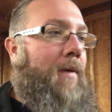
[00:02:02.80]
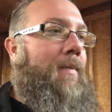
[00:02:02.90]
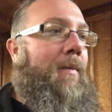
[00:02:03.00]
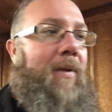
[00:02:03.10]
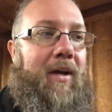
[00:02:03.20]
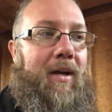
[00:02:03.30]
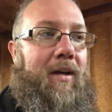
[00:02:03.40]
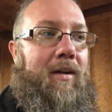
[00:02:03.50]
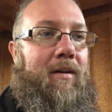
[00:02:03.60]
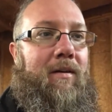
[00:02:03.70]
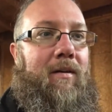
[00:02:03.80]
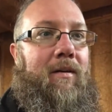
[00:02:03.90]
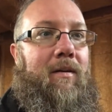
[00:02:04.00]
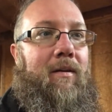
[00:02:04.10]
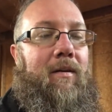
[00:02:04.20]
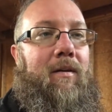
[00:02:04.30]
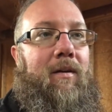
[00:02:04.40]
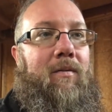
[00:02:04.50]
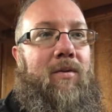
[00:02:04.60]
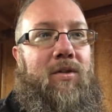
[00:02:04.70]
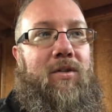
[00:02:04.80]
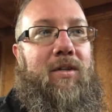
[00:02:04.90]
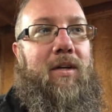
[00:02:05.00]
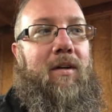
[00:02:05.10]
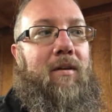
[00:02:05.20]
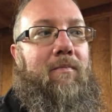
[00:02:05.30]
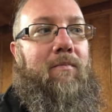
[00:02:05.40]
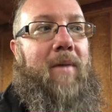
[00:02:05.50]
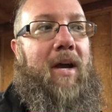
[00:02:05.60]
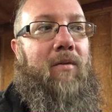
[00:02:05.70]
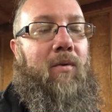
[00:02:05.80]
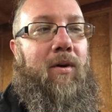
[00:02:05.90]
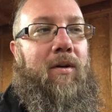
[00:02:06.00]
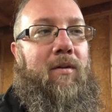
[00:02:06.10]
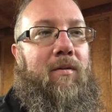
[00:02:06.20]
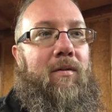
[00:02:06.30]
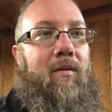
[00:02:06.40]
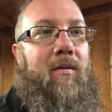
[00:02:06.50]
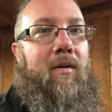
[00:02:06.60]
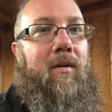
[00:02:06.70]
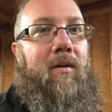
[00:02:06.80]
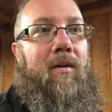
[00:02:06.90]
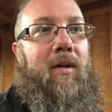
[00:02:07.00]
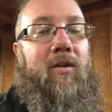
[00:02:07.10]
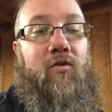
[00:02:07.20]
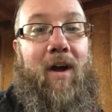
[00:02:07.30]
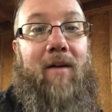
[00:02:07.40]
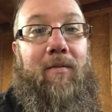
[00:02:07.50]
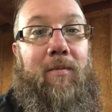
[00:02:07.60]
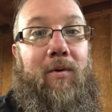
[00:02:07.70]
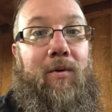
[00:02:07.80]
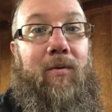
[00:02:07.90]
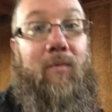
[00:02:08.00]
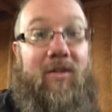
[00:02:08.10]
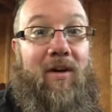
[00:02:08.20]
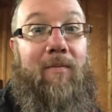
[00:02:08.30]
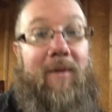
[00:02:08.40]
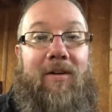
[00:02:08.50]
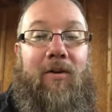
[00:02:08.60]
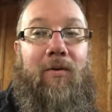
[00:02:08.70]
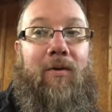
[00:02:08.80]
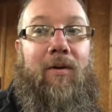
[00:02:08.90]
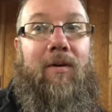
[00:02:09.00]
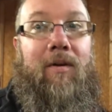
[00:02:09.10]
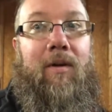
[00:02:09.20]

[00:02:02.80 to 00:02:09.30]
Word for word: my plan was just to get it back running and drivable, which I've been doing.